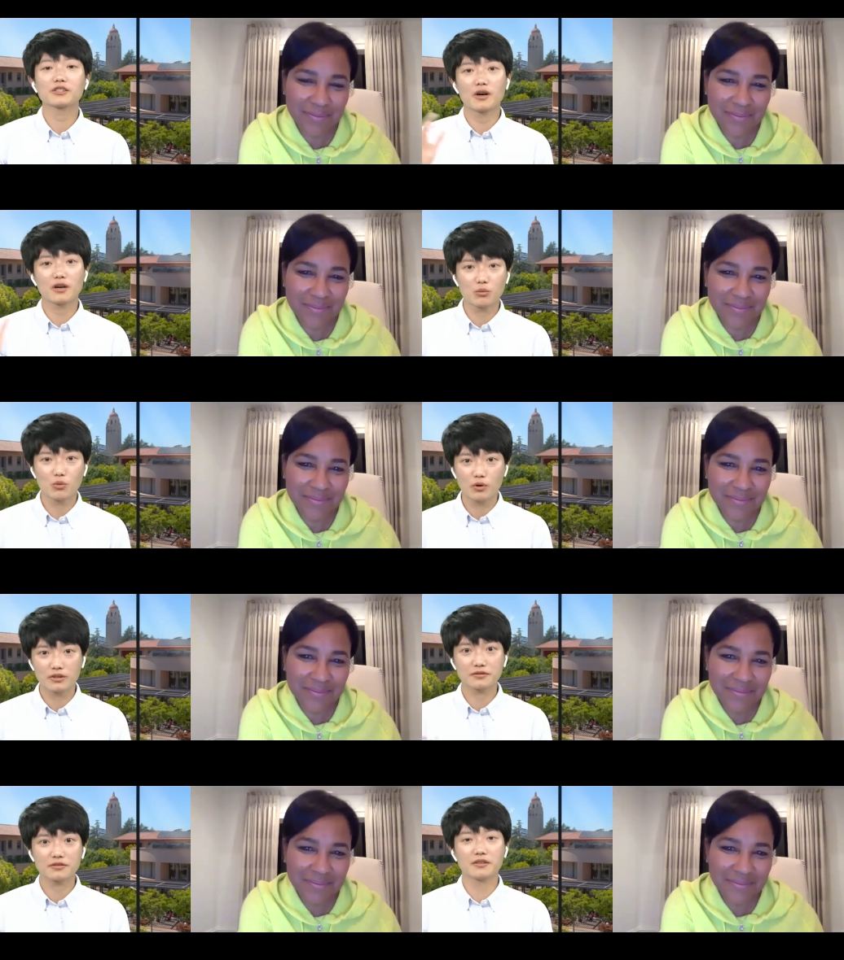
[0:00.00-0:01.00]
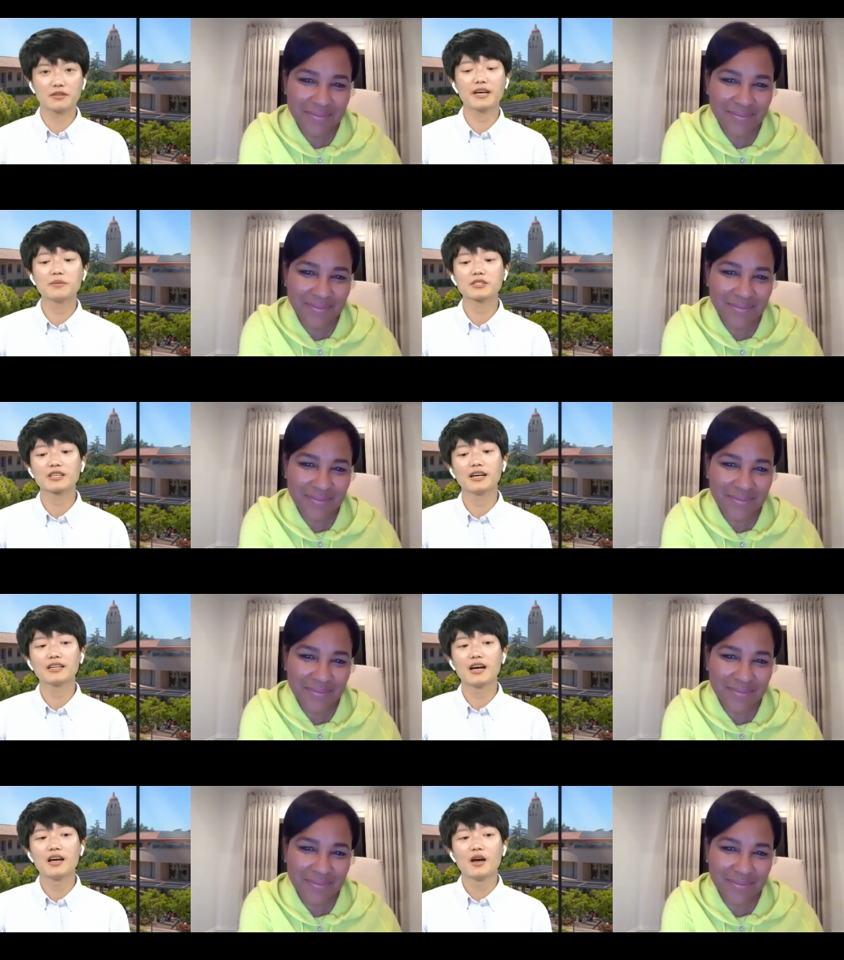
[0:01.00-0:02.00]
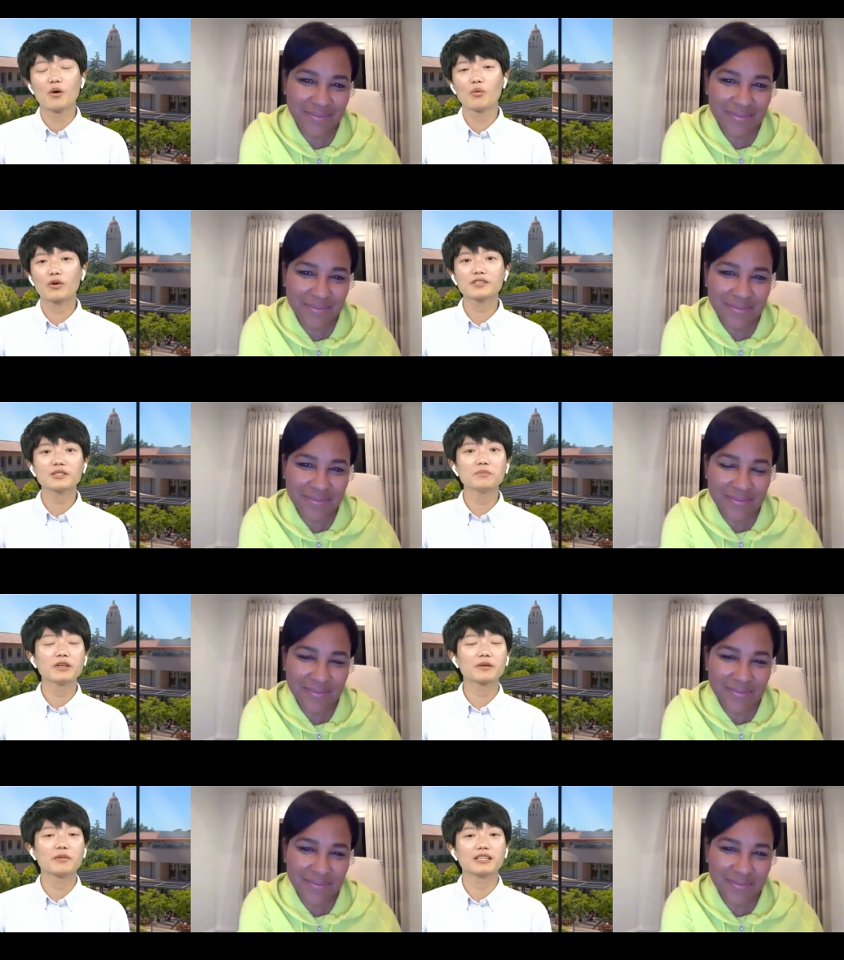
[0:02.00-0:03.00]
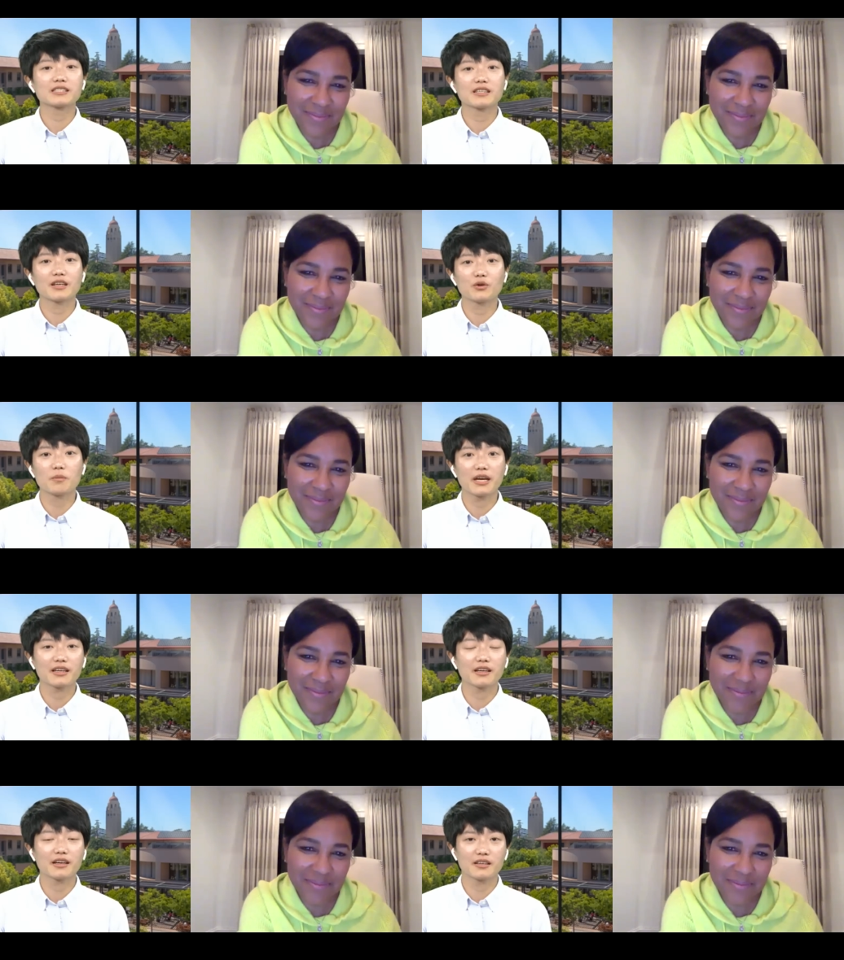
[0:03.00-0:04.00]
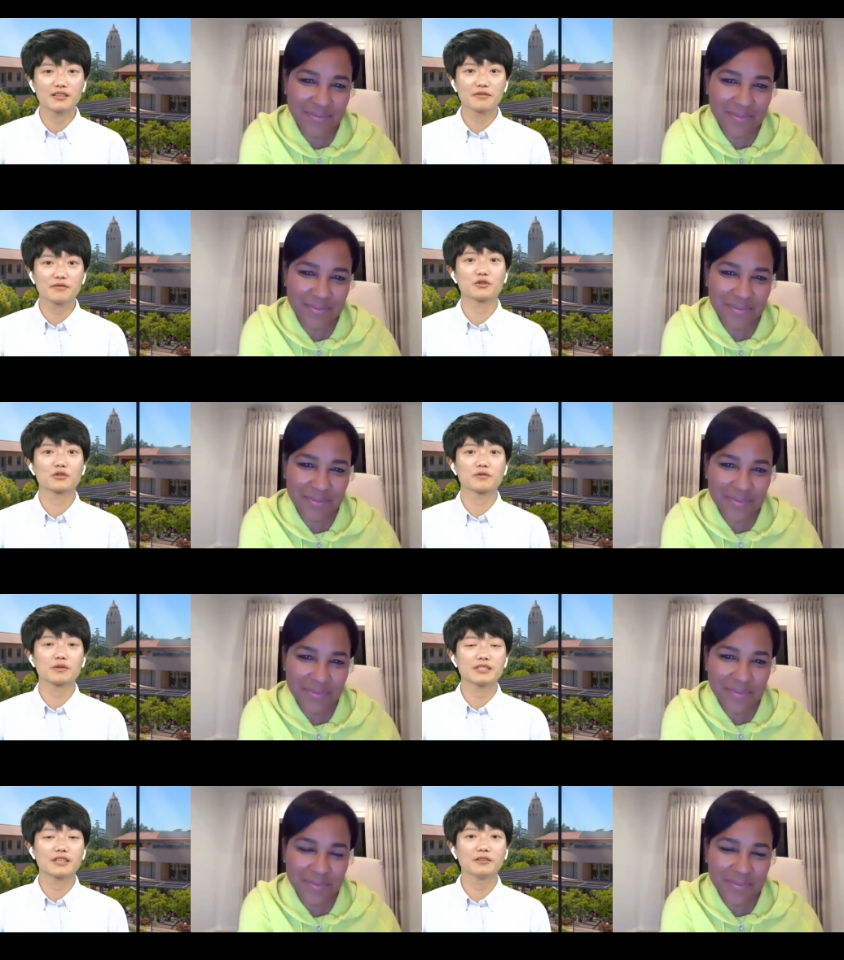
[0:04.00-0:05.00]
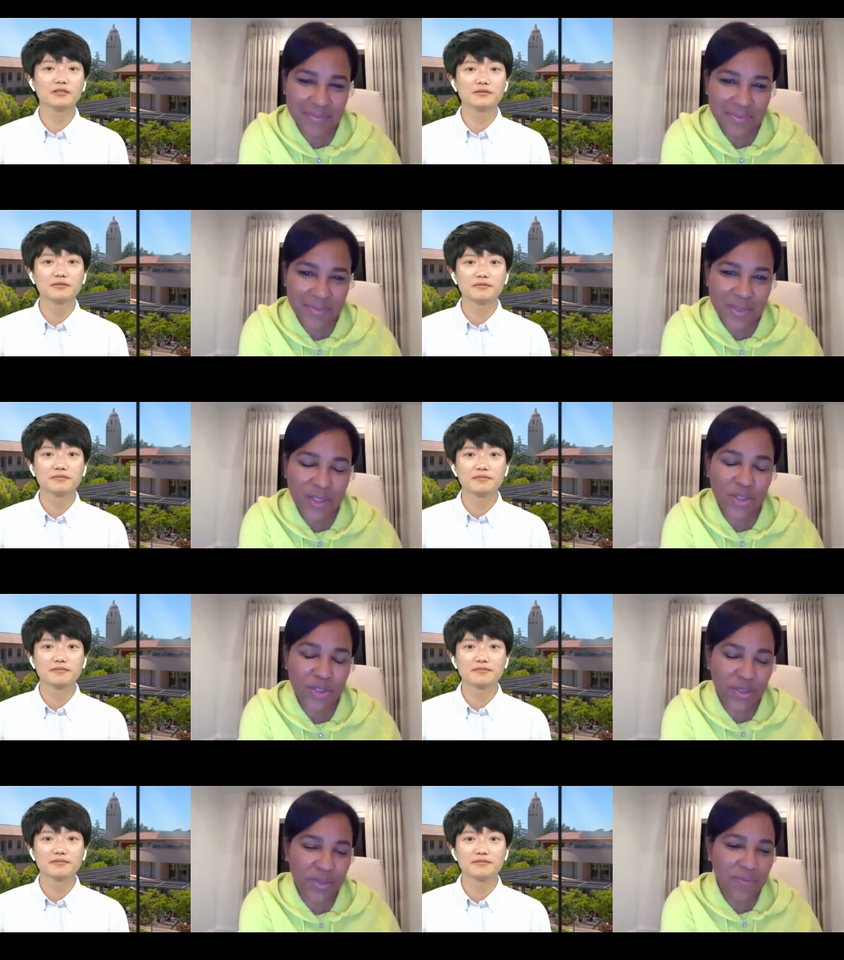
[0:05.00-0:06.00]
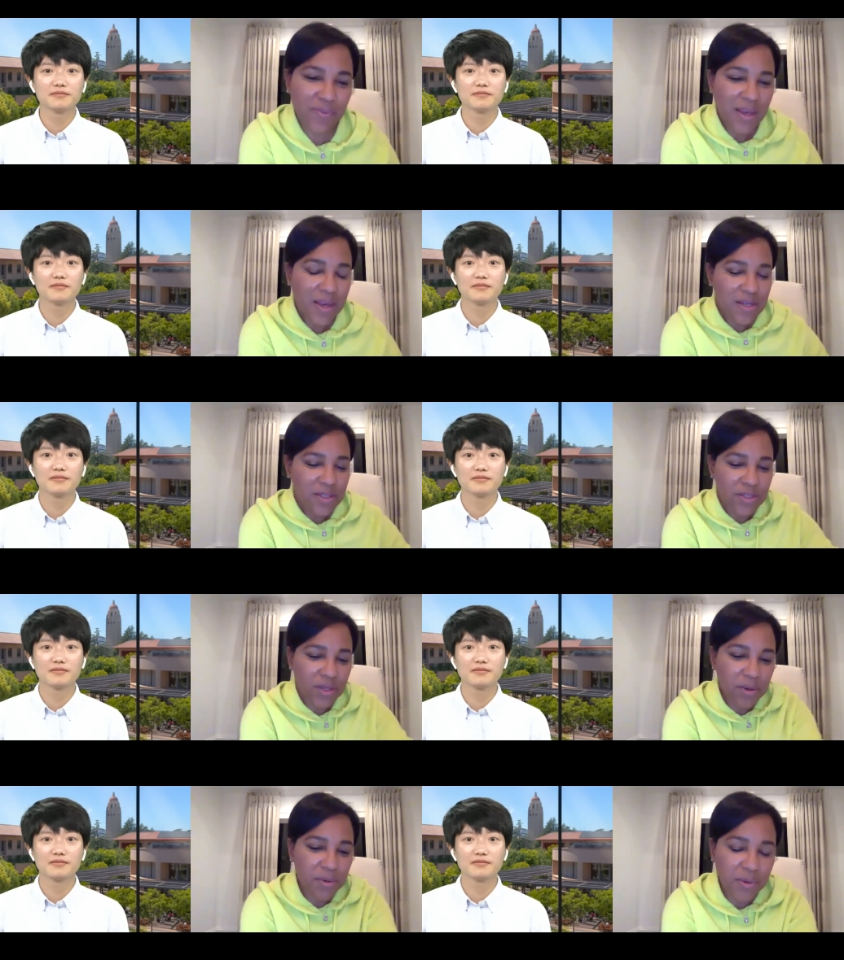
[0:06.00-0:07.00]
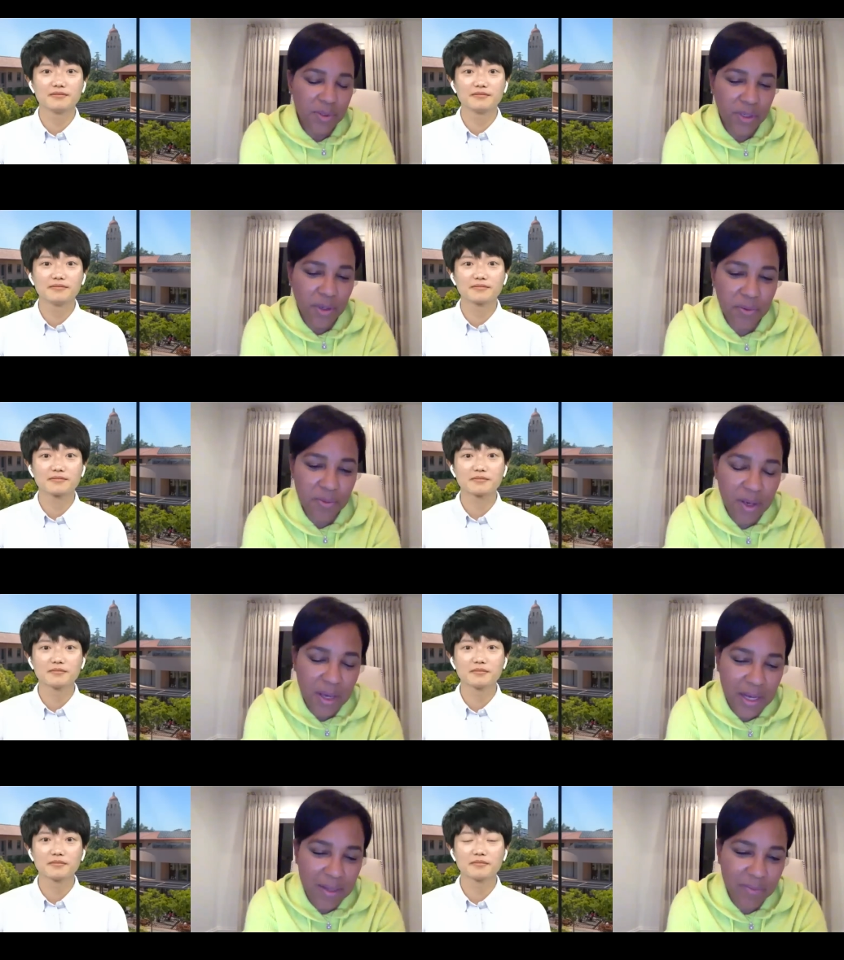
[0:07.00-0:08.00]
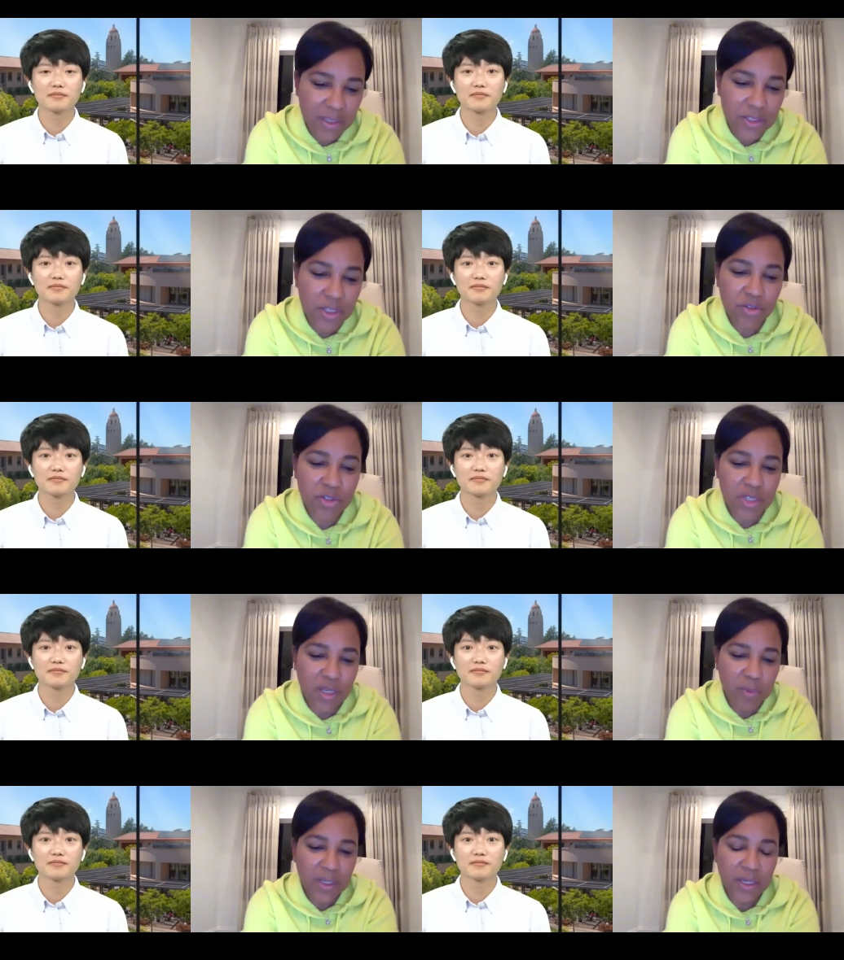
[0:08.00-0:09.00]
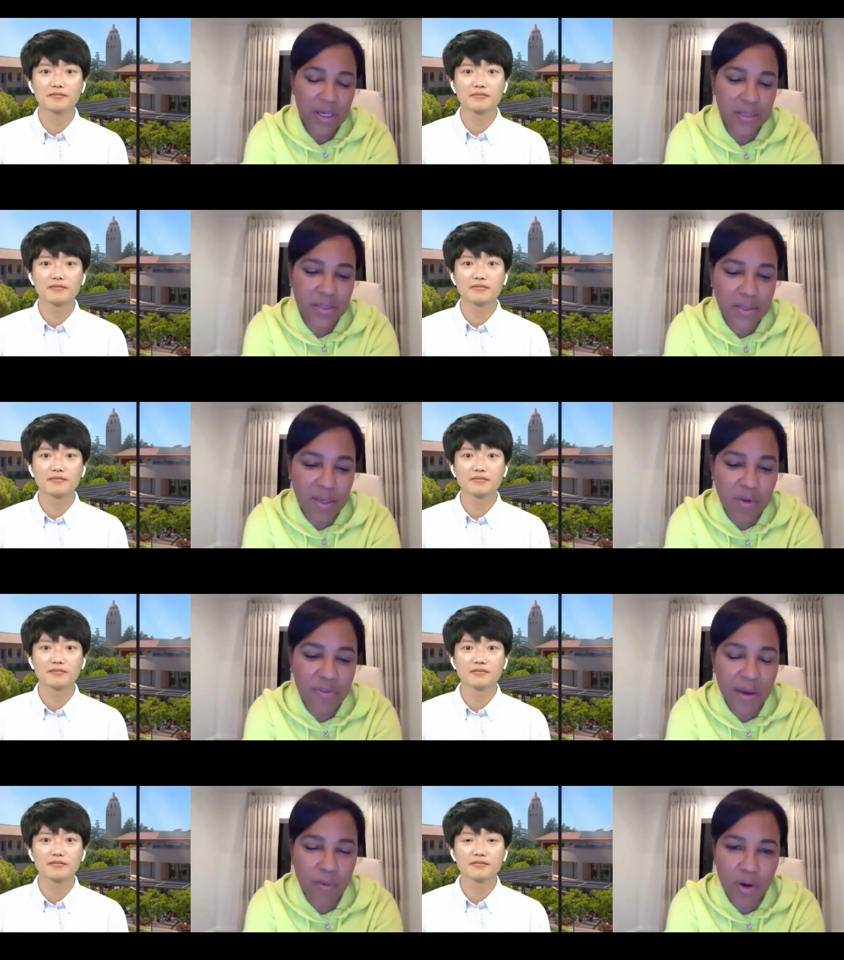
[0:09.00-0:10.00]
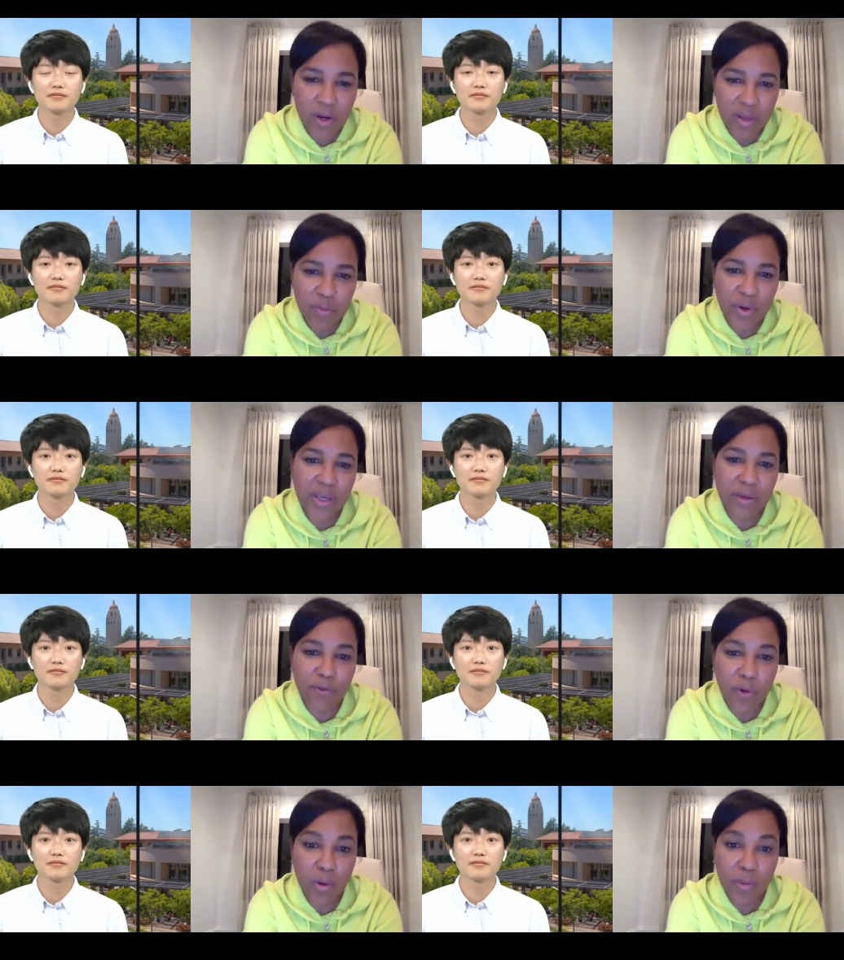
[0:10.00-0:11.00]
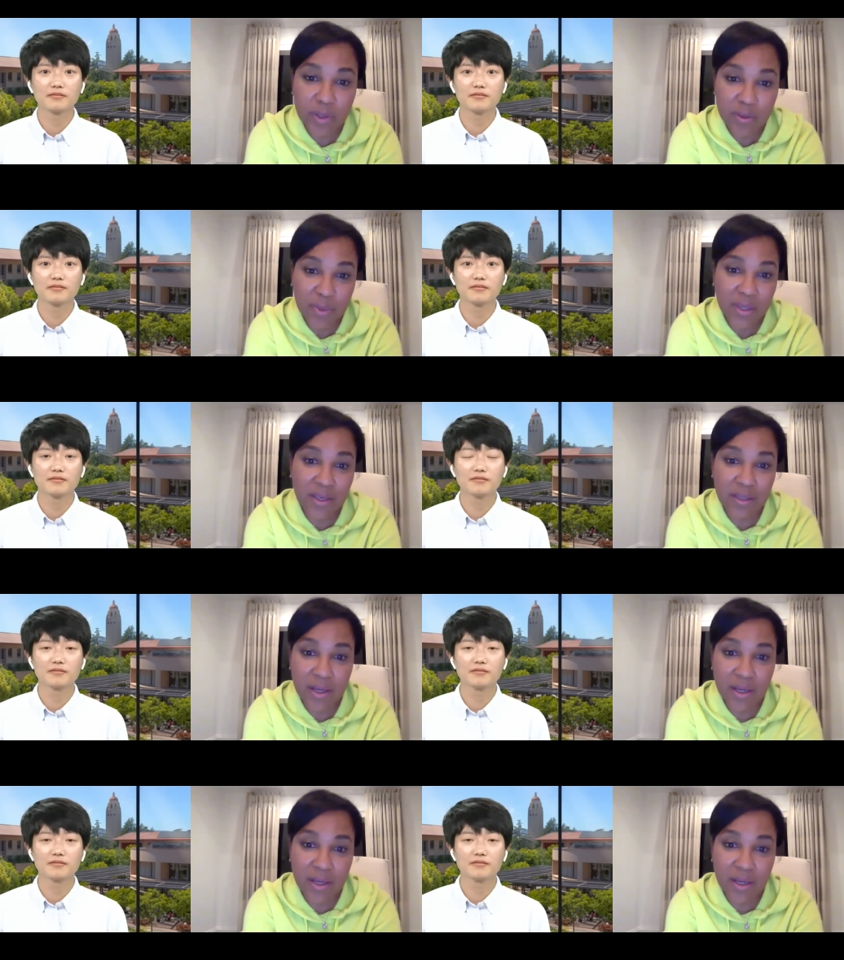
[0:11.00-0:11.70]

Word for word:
Speaker 1: you're on the board of, of Amazon. What are some big bets that you're making on the future of retail?
Speaker 2: Sure. So, you know, um, it's interesting because some of that work I'm bringing forward with me